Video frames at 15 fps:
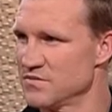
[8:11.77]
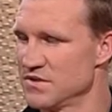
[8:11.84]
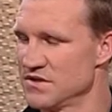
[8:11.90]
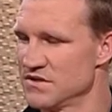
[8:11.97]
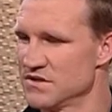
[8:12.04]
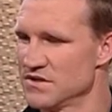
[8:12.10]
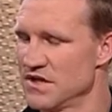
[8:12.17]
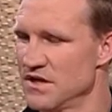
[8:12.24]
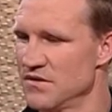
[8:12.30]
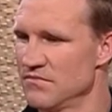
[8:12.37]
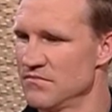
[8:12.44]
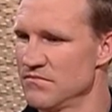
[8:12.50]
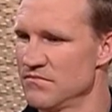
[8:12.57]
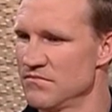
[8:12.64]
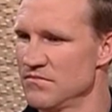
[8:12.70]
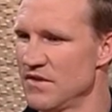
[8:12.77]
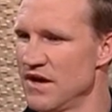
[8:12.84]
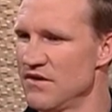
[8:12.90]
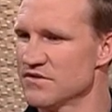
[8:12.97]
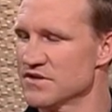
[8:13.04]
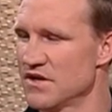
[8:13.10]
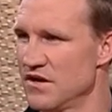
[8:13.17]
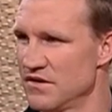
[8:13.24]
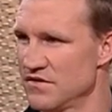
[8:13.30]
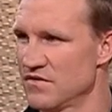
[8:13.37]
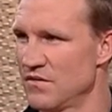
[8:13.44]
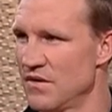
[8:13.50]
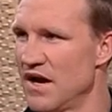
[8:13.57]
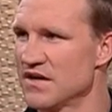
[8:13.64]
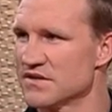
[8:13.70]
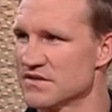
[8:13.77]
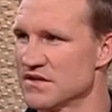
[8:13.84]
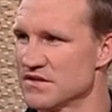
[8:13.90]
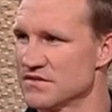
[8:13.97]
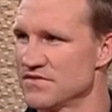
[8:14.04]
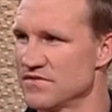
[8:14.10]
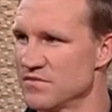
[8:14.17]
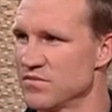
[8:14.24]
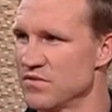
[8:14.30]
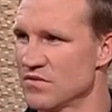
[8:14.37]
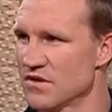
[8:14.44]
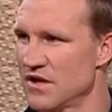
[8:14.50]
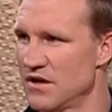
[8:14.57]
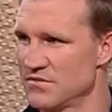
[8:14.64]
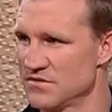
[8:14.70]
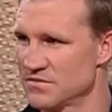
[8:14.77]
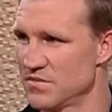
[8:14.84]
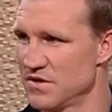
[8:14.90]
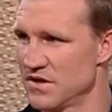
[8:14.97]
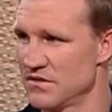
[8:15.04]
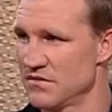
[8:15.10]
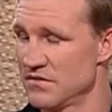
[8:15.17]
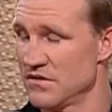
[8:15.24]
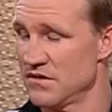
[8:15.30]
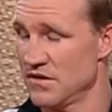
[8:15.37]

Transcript: But um, Arizona to us as a football club has been,